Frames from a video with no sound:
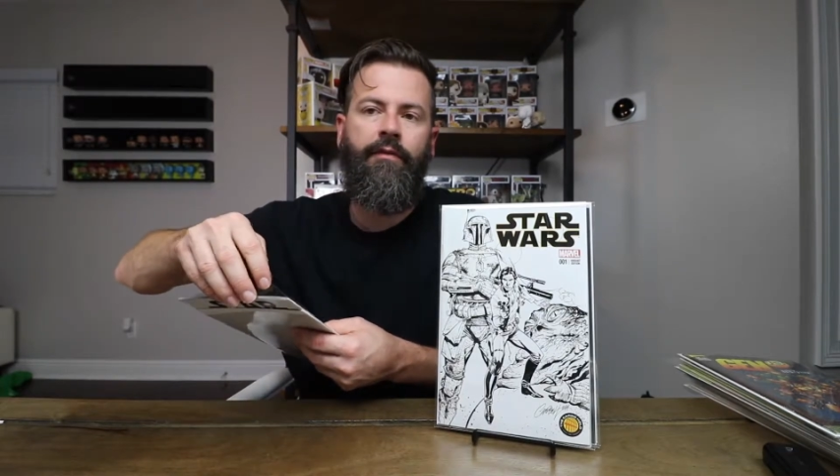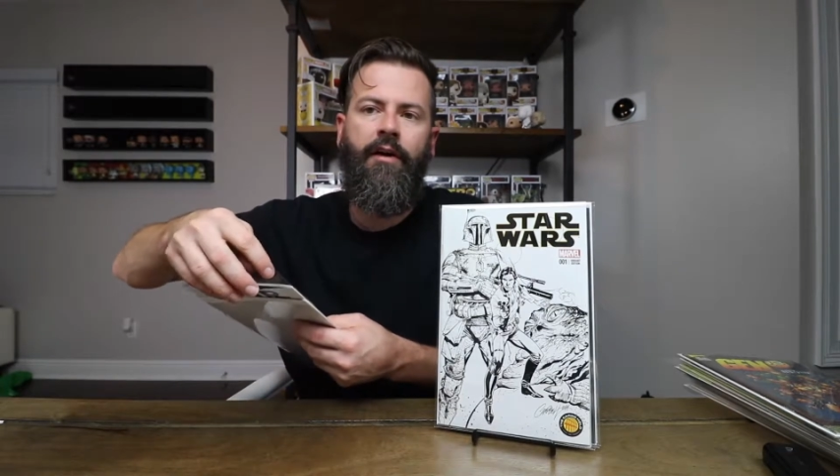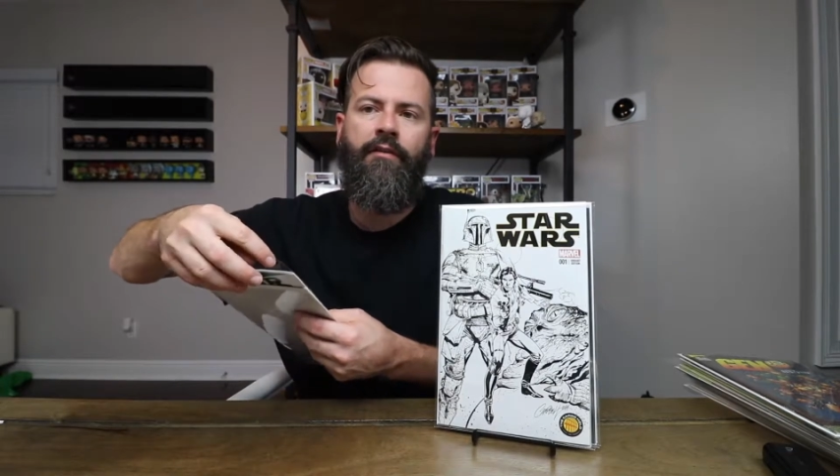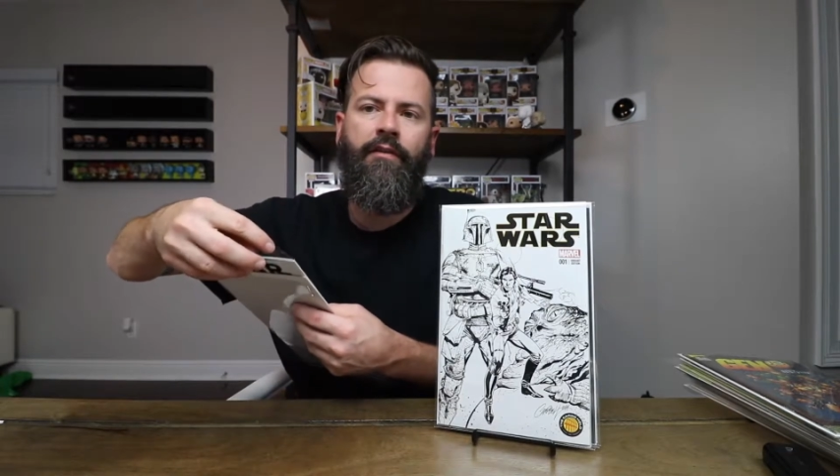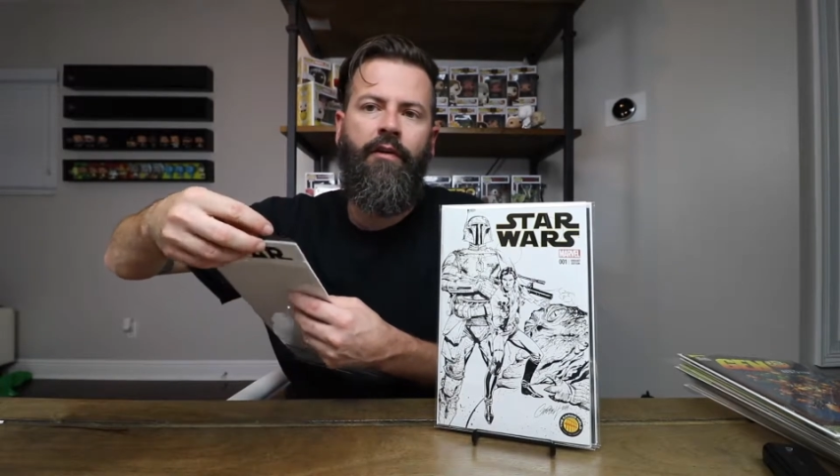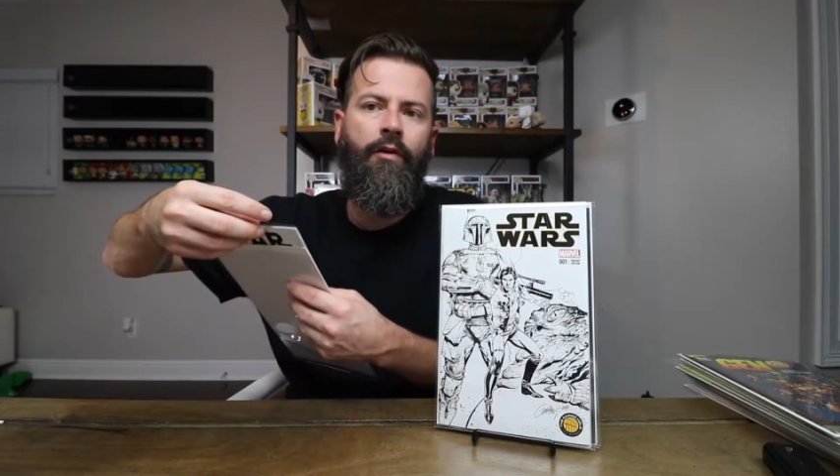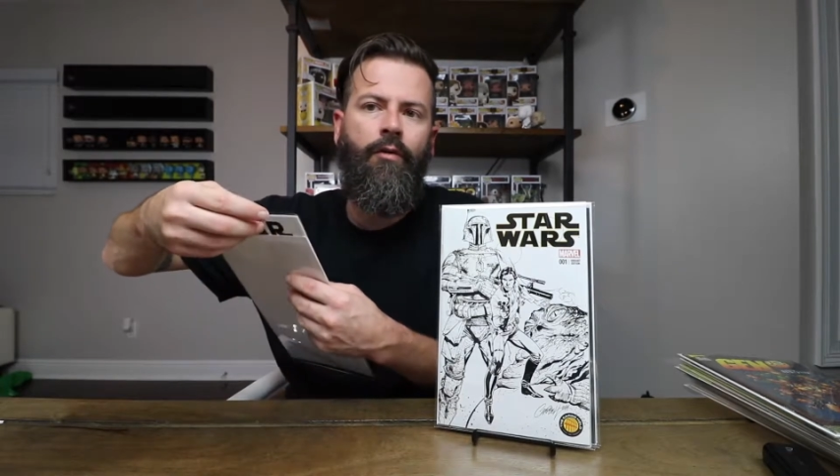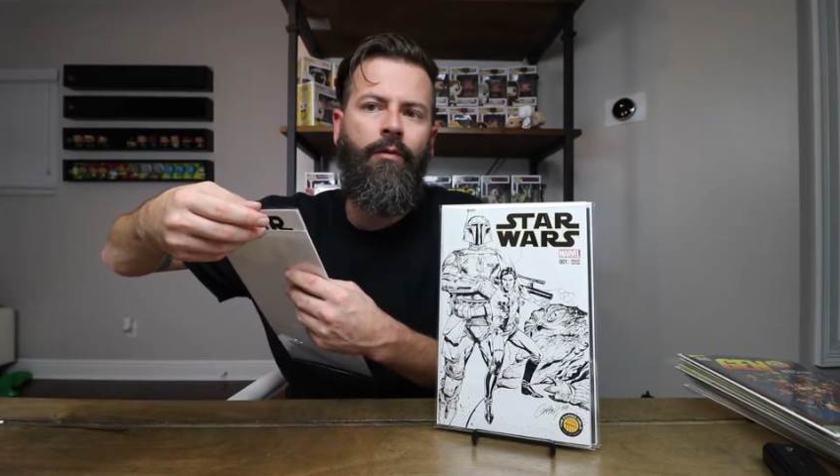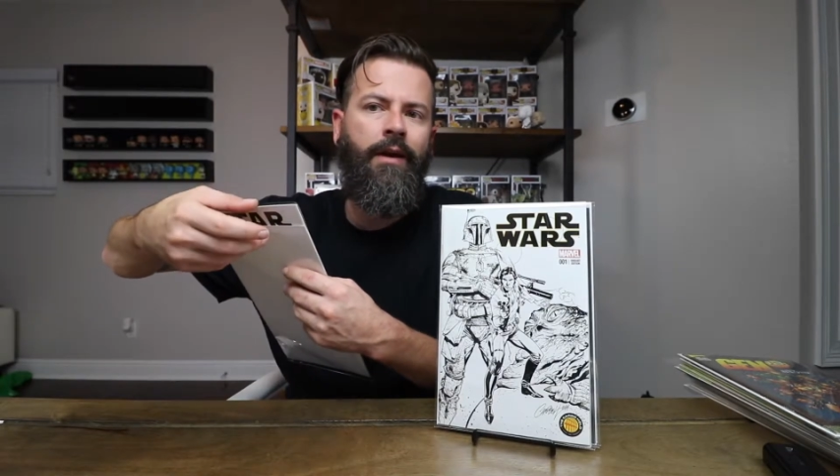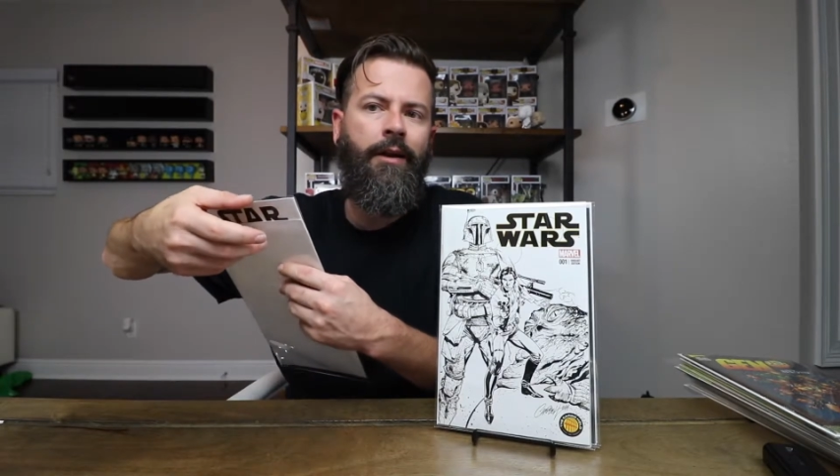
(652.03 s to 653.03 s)
of a
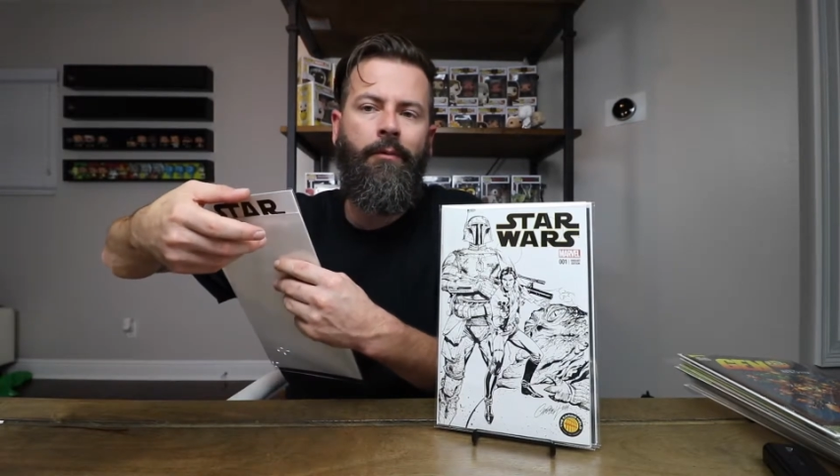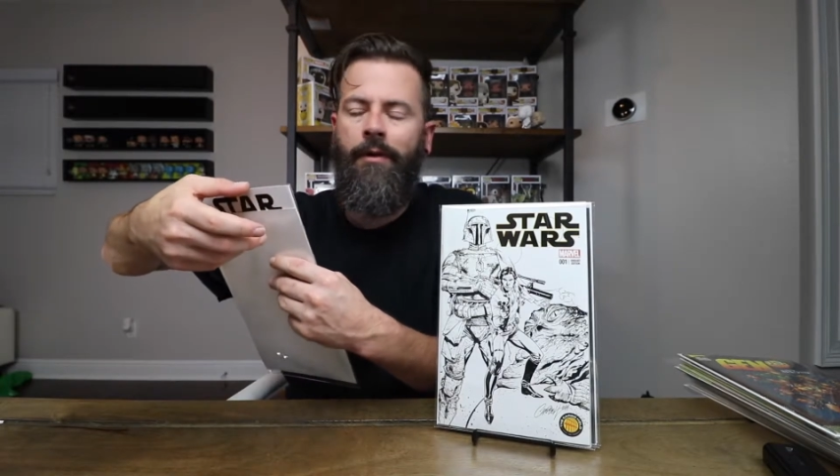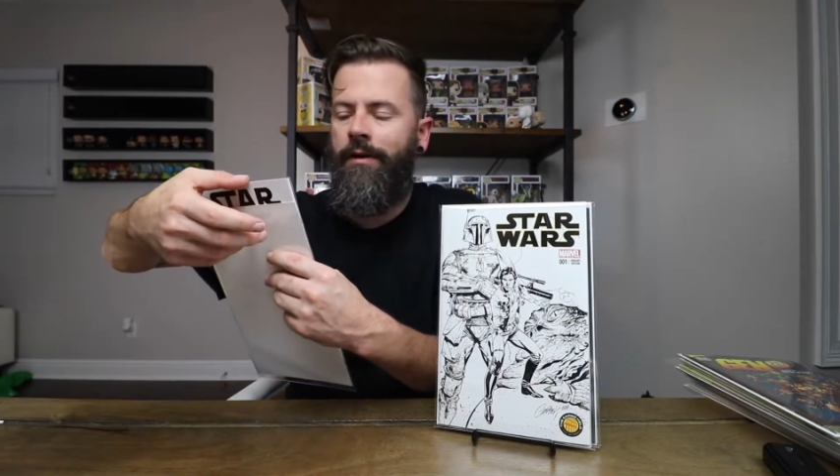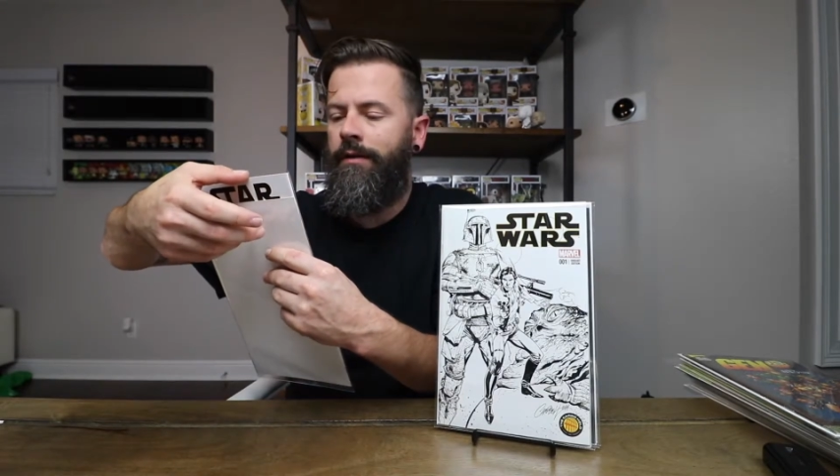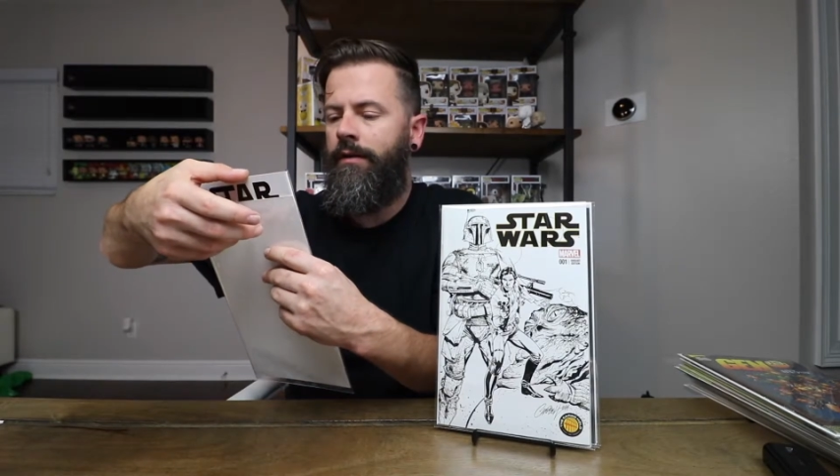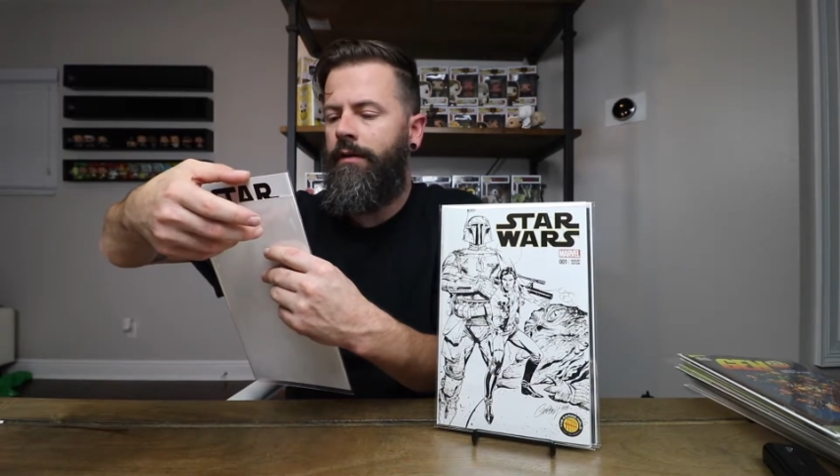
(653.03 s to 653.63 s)
Hulk 181.